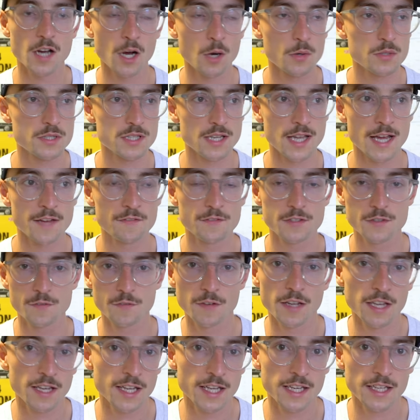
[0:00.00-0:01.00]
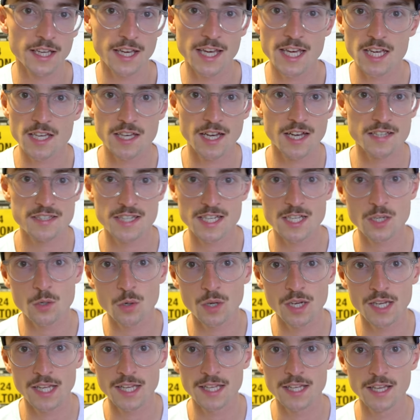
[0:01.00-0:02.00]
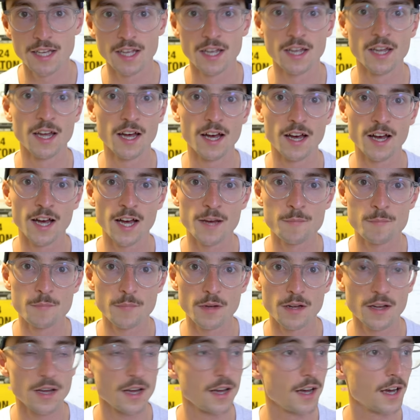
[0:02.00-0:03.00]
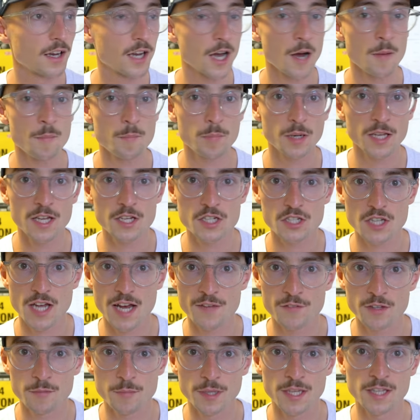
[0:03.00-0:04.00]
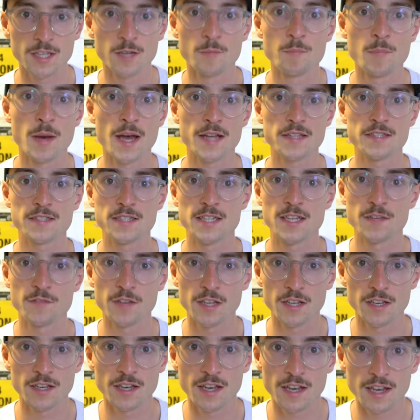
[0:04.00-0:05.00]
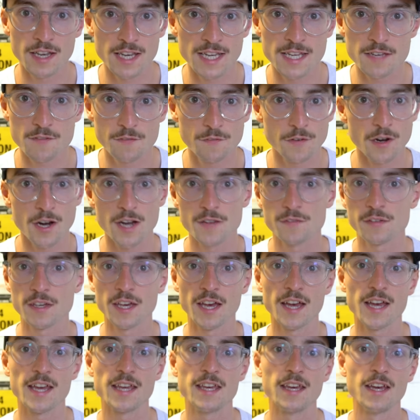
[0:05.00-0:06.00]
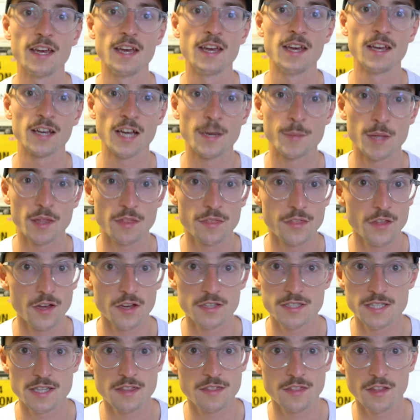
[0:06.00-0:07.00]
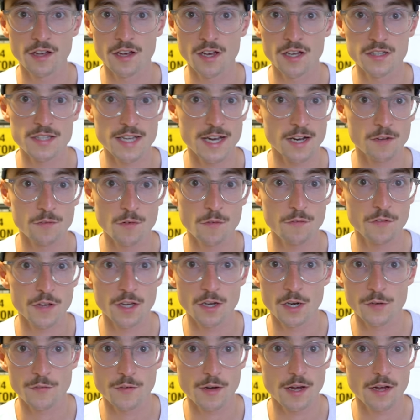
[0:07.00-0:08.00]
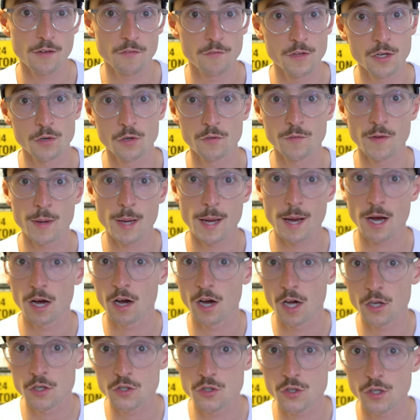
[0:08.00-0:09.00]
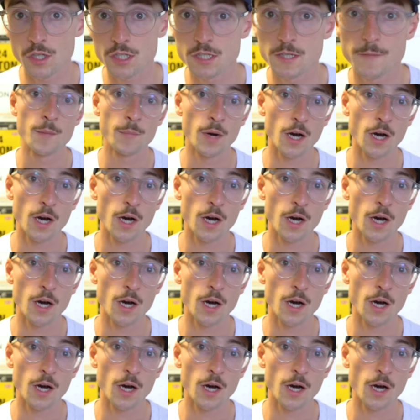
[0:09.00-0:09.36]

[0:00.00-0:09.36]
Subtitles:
I was left feeling equally accomplished, having been competitive in an elite 5K, coming 33rd out of a field of about 100.